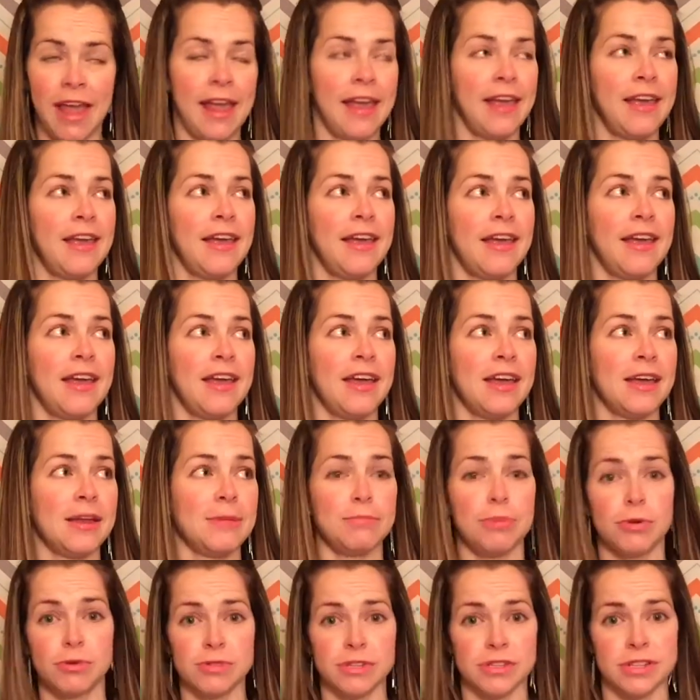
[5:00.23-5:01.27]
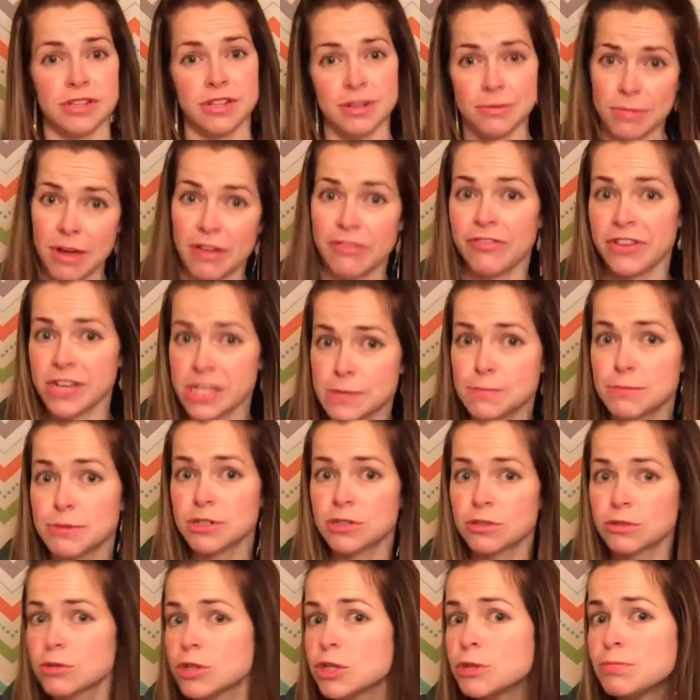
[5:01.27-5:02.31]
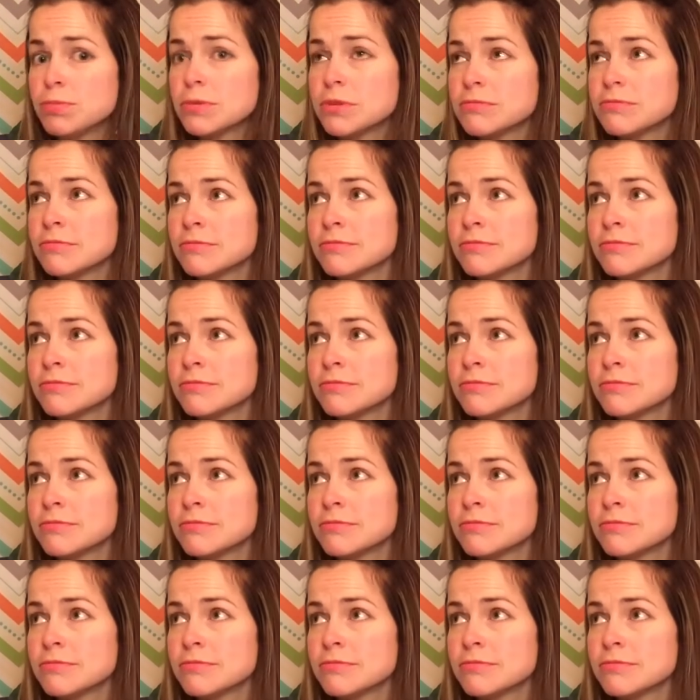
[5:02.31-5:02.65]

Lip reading: and post it in my Facebook group.